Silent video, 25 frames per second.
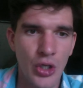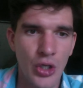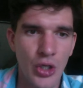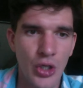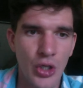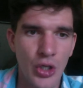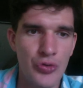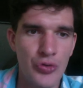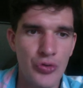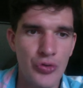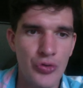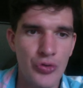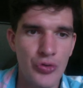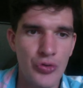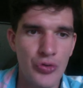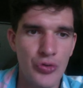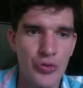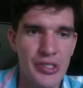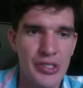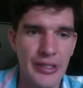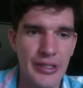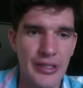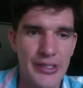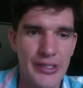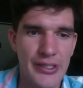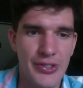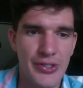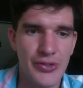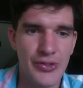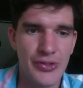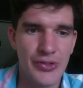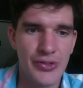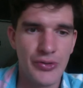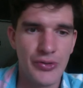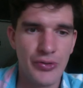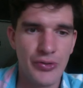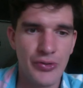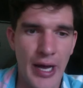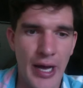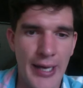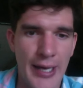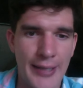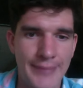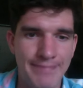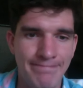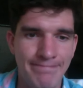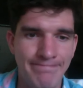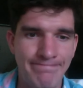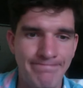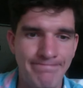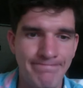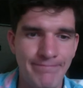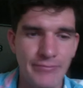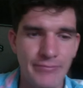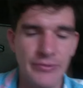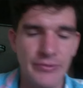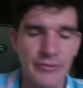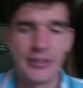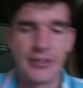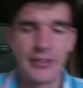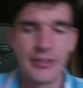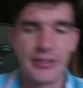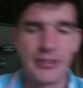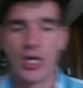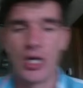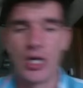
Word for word: UNC really needs to um, get on